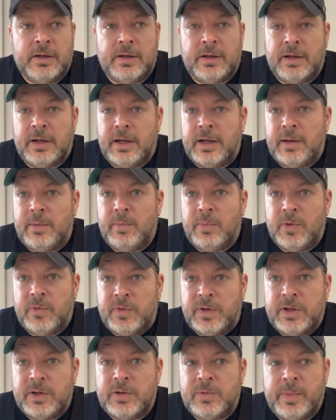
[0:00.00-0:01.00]
I moved
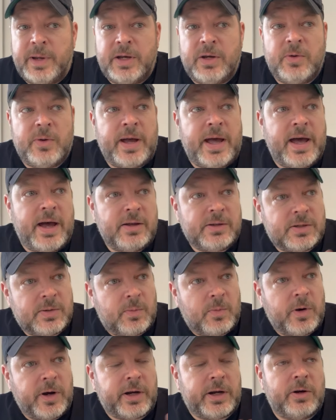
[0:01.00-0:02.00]
into my new house.
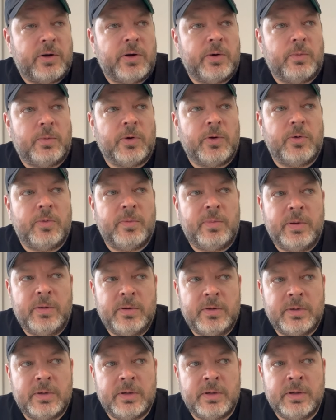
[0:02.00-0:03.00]
I'm working on a
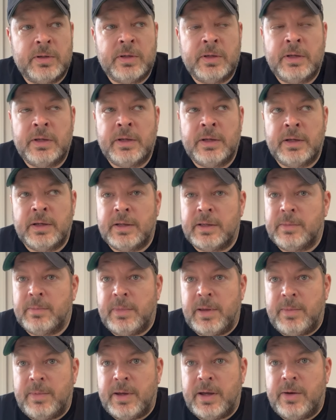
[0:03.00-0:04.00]
room.
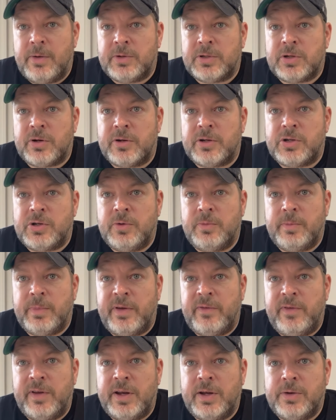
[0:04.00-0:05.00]
Maybe I'll start shooting my
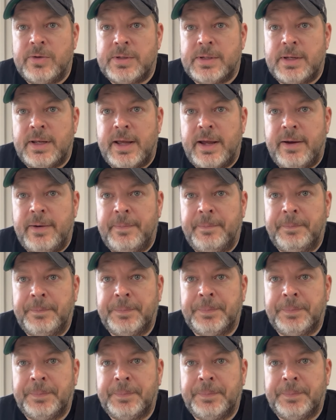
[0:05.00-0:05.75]
videos in there.